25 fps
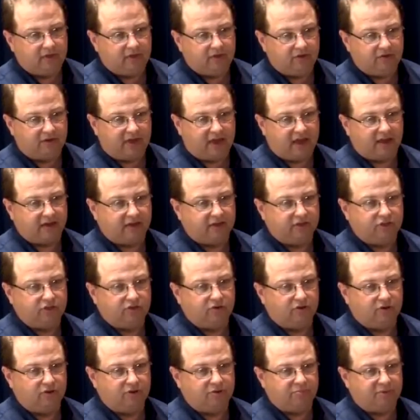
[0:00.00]
You can
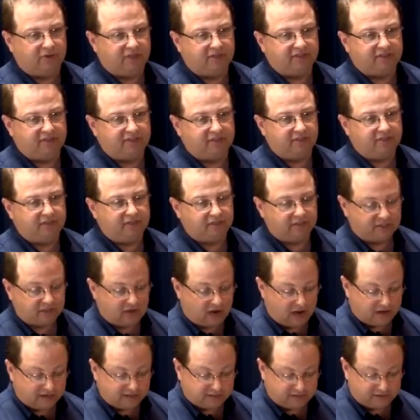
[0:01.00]
control the BIXs. It's
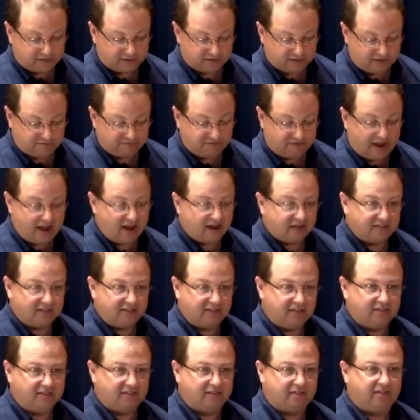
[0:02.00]
not as
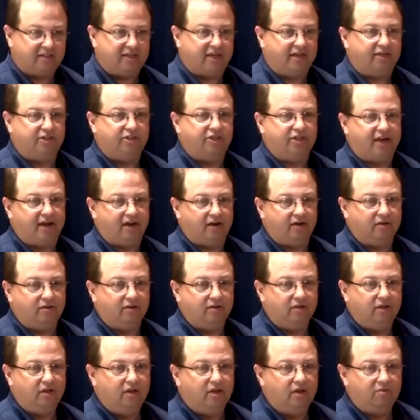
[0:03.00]
advanced as the
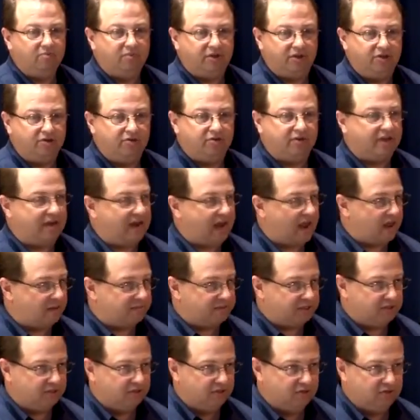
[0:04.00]
10-channel, but you can
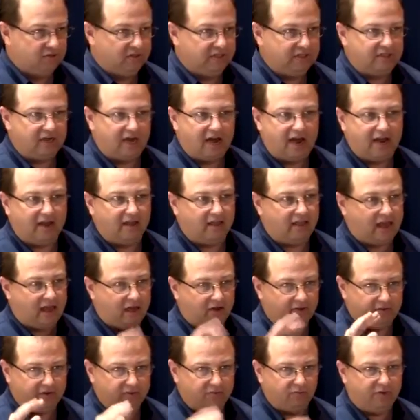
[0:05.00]
absolutely dial
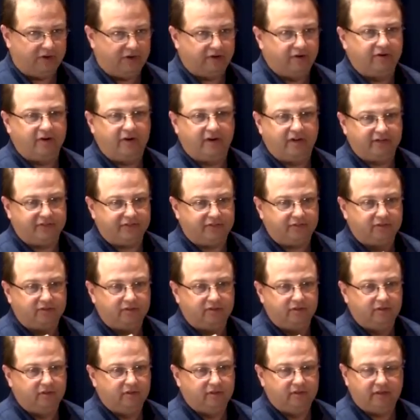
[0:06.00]
out weirdness.
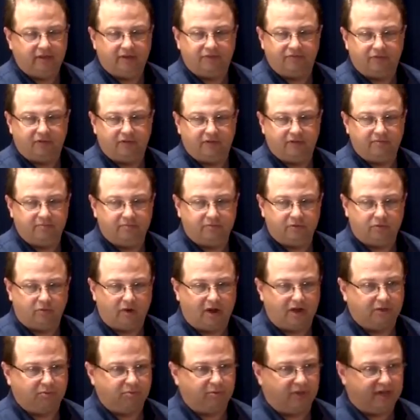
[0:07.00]
If the
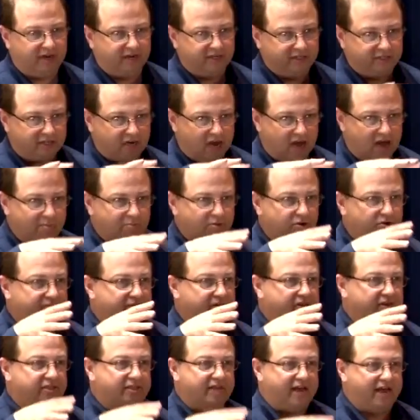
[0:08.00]
swash plate is not
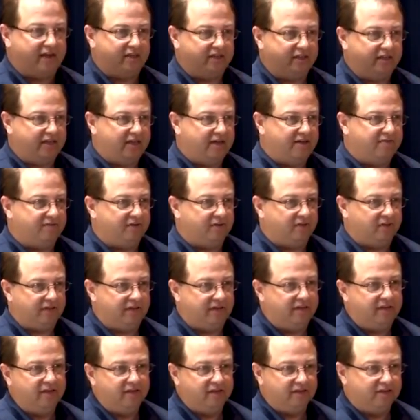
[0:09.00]
moving exactly
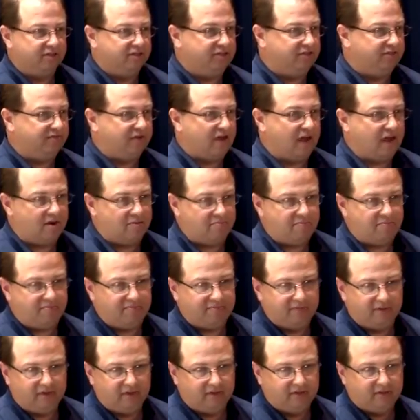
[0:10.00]
evenly, because you've got a
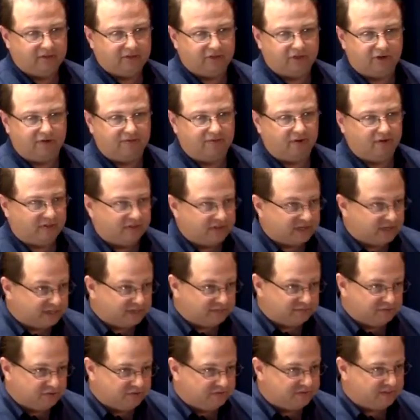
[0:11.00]
servo that
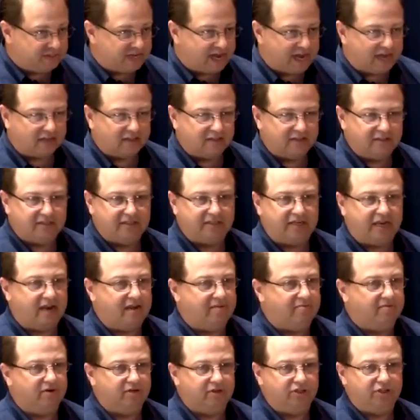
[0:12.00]
doesn't move exactly the
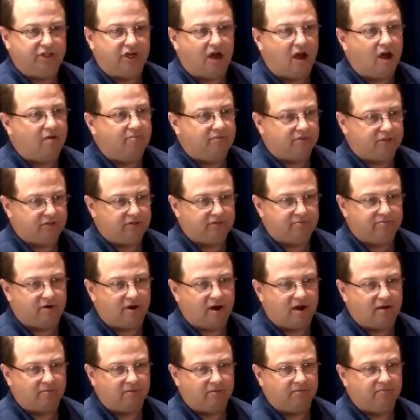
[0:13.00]
same or a geometry
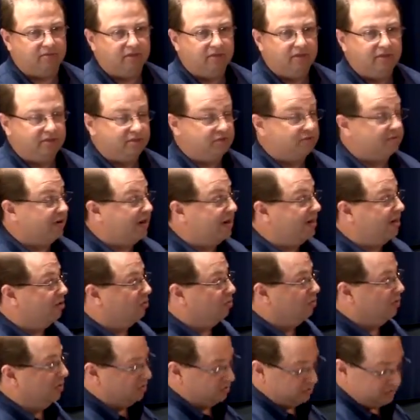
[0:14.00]
problem, this radio
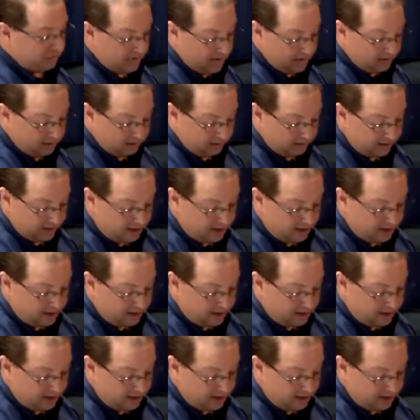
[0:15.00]
will dial it